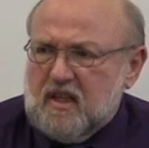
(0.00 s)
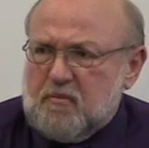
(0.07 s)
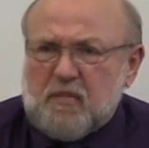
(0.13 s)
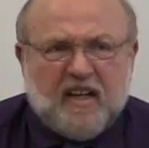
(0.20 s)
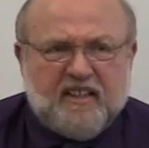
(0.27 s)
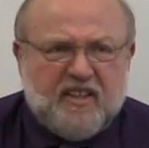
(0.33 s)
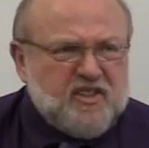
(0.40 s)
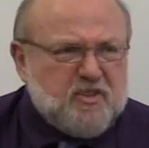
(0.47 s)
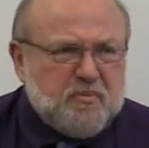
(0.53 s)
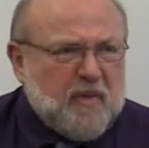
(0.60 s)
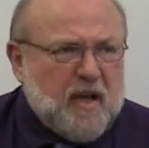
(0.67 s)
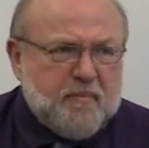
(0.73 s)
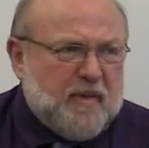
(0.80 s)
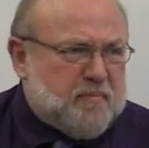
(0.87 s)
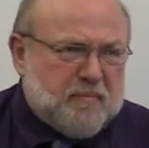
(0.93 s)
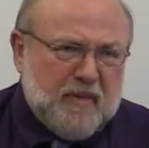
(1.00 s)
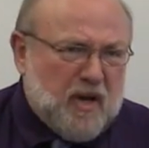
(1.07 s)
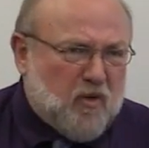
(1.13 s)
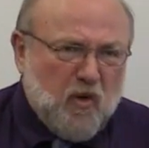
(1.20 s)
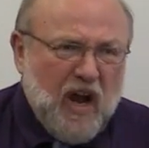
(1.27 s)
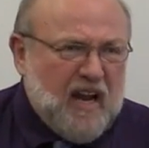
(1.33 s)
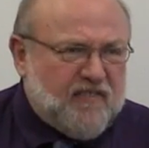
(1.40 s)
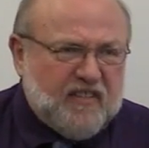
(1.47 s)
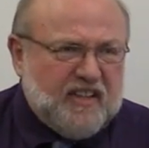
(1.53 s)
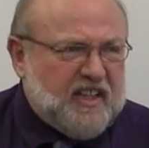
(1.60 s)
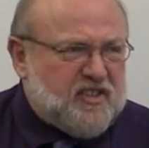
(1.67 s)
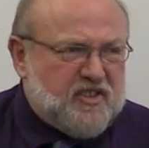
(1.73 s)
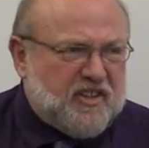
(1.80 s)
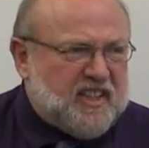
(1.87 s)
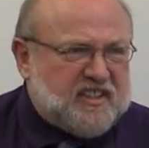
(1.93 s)
My teacher, my wife, the
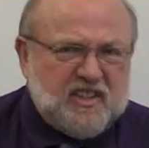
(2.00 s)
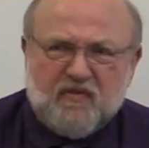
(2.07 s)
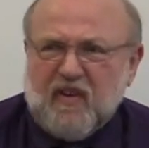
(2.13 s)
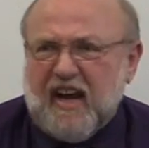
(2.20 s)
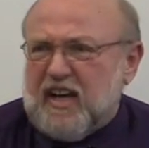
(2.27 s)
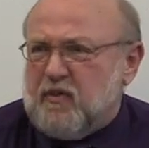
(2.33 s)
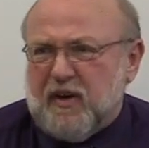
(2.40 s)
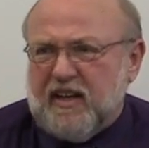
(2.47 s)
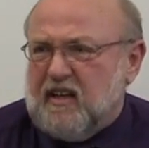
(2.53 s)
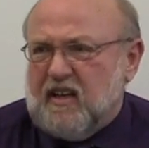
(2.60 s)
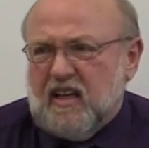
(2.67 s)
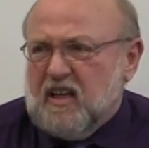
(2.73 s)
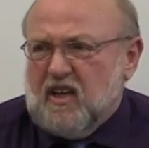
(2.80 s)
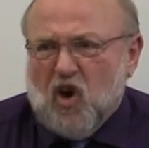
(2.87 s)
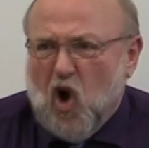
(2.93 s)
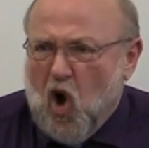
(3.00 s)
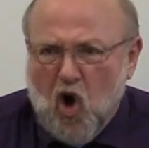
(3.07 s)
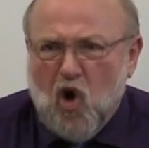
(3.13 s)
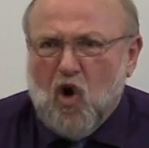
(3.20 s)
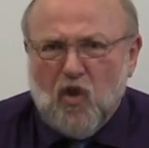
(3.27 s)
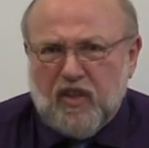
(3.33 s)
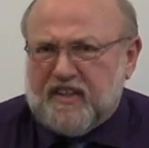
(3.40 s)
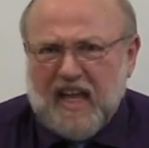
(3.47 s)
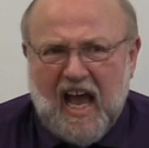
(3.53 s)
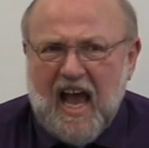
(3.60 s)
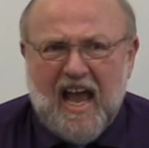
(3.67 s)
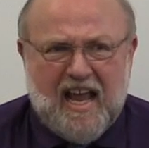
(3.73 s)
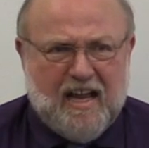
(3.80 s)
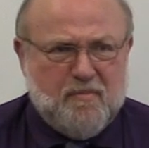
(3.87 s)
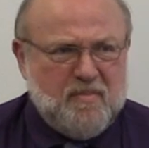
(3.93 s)
teacher, gets evaluated all the
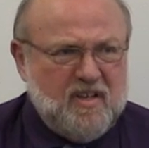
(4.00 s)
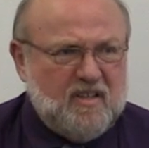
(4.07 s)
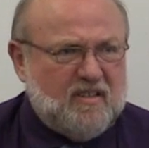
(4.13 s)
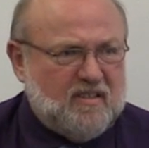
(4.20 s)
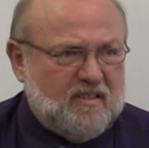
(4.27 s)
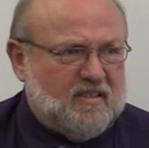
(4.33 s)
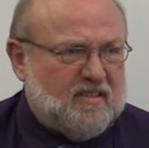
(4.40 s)
time,